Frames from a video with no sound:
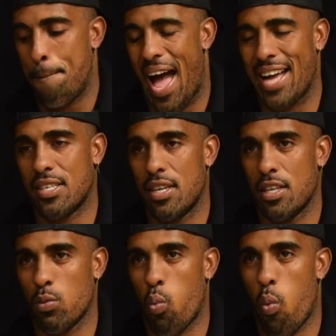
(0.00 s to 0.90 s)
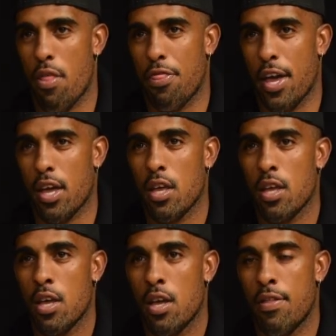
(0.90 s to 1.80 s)
Passion is one thing
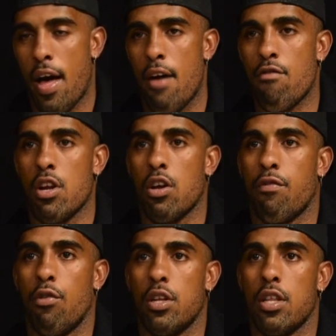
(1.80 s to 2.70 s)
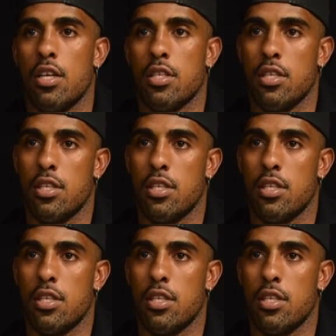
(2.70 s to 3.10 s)
that I really look for in dancers.